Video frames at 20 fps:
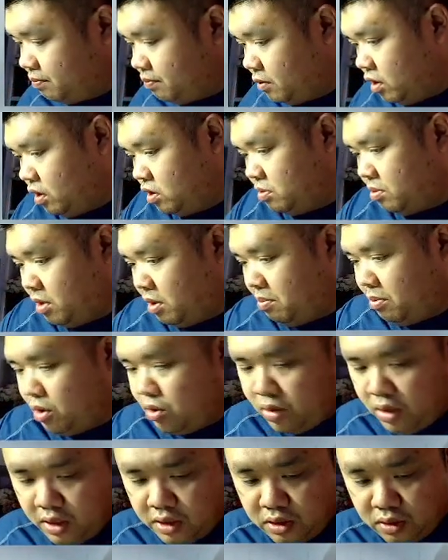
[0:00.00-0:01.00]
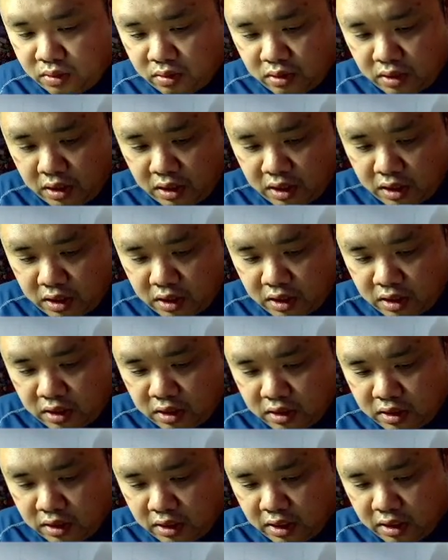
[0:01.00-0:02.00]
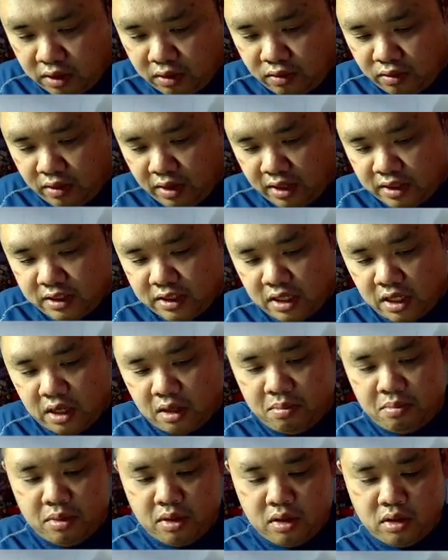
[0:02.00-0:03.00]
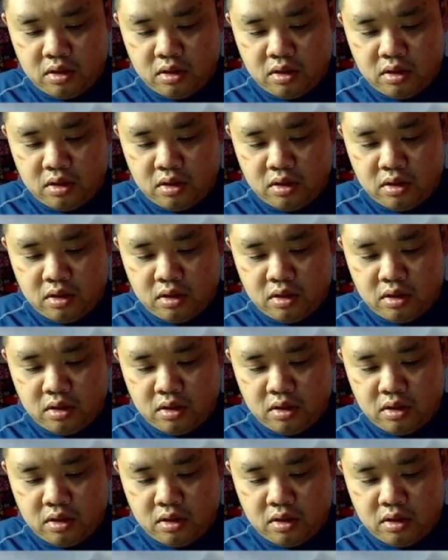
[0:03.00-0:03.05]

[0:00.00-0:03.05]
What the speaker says: Use my pokey tool again to get through that tape.